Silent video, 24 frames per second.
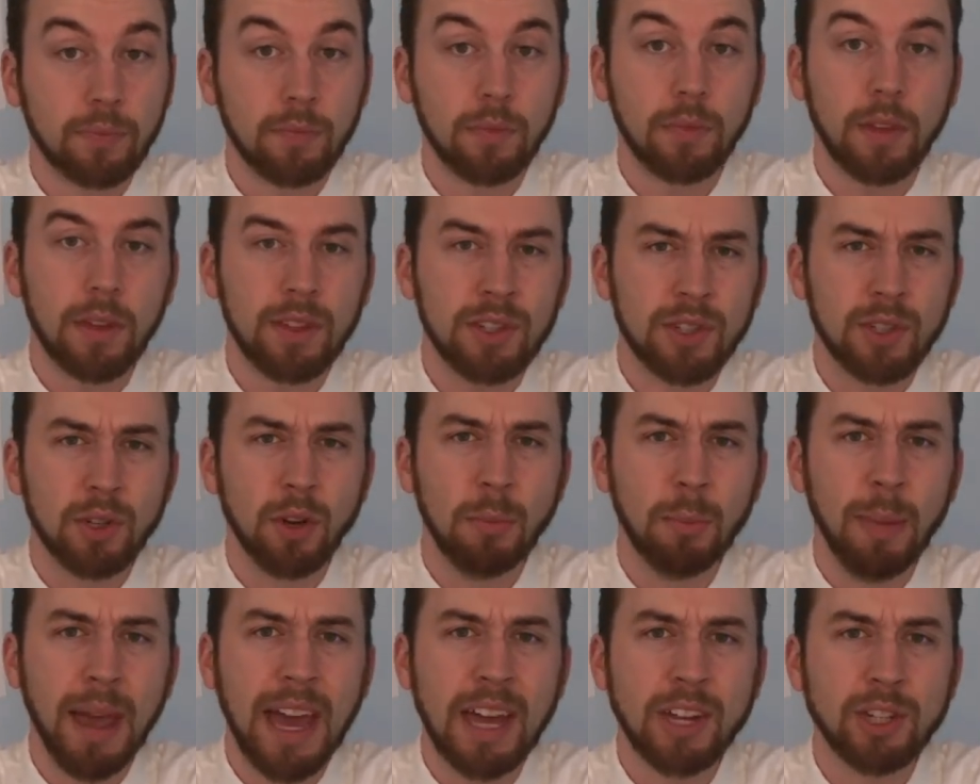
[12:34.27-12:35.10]
So
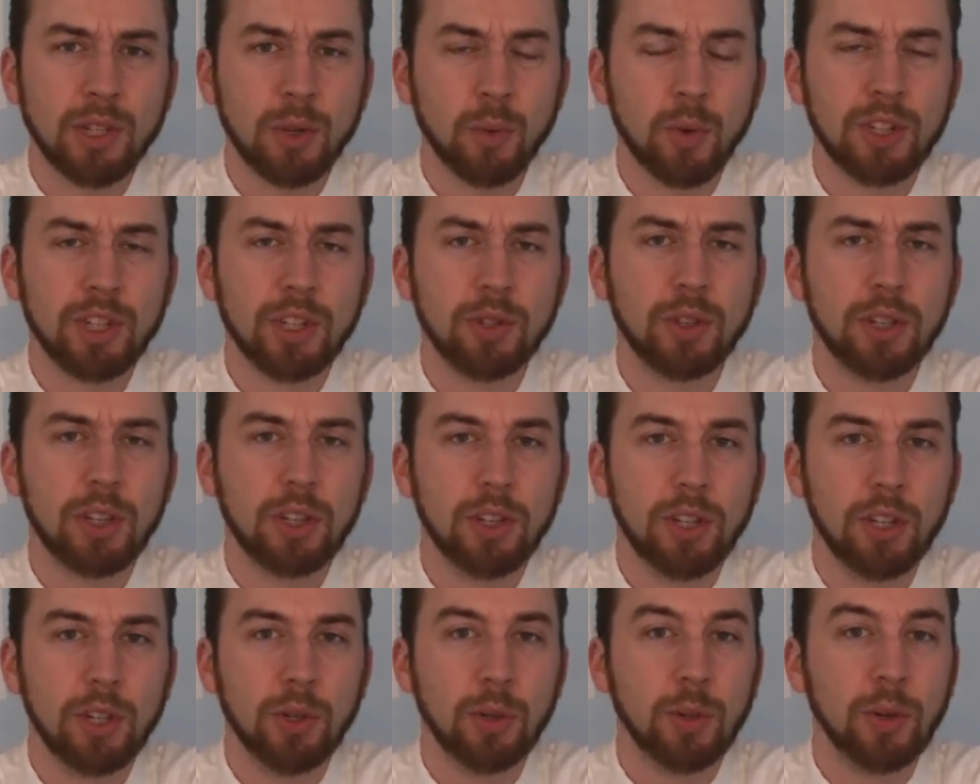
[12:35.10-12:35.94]
imagine what you can
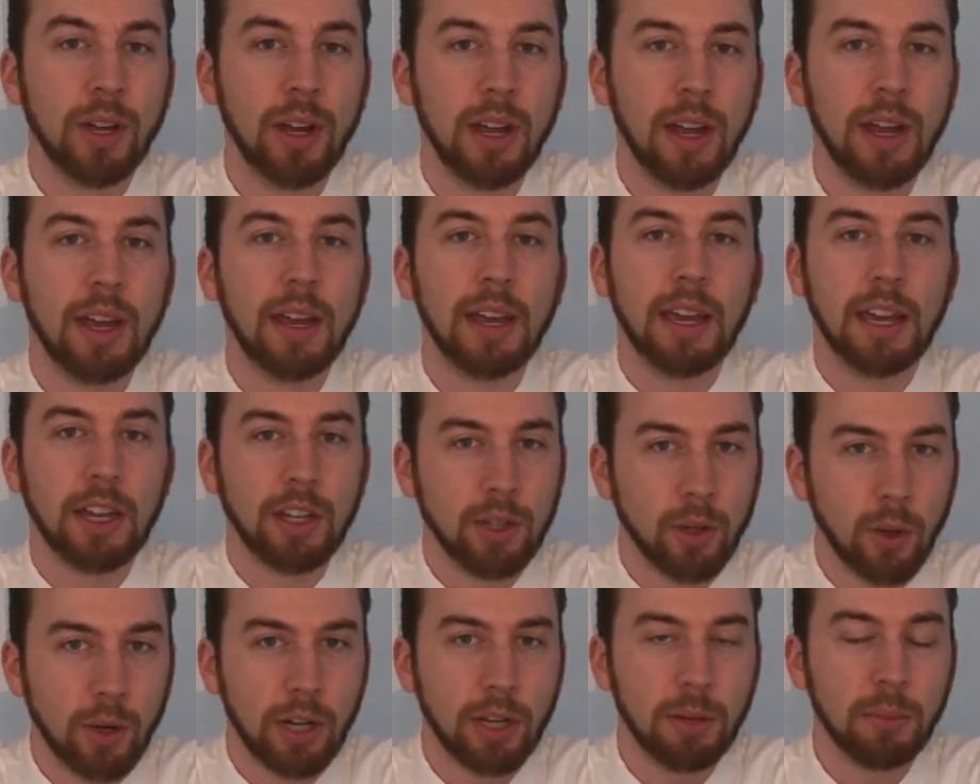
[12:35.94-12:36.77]
do in
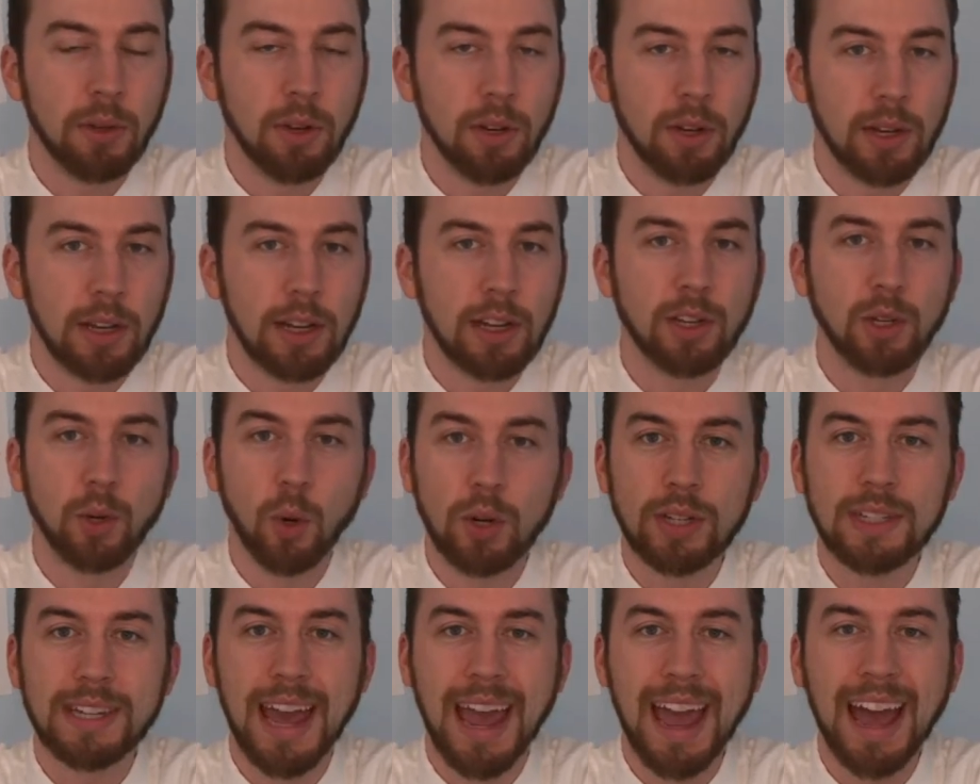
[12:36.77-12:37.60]
your community, in your
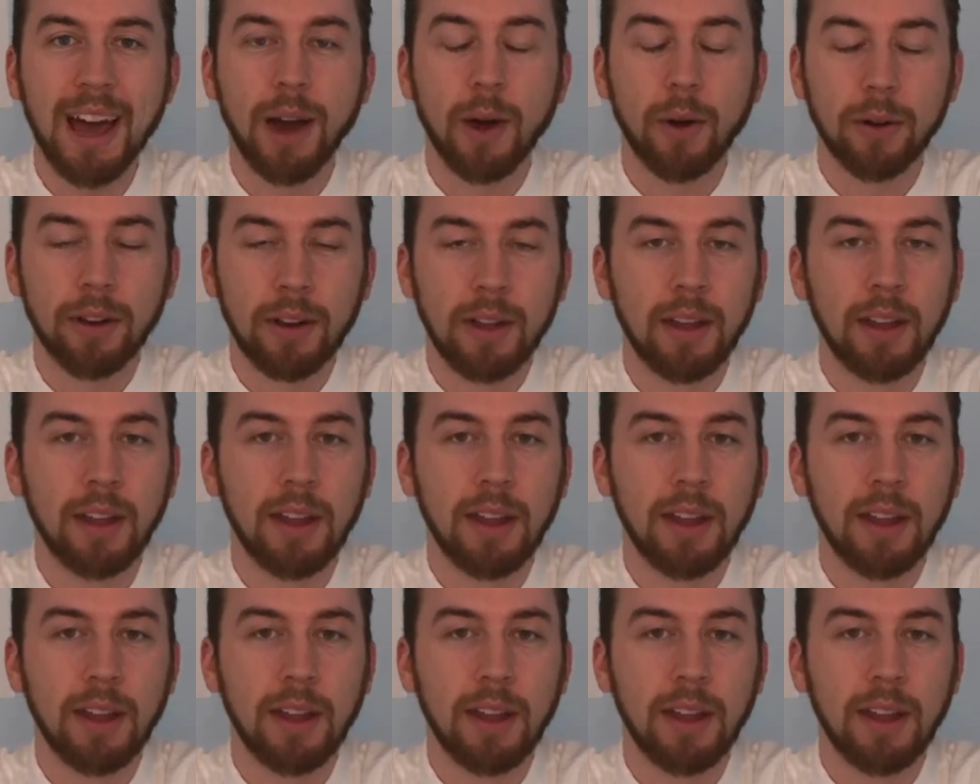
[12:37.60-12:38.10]
town,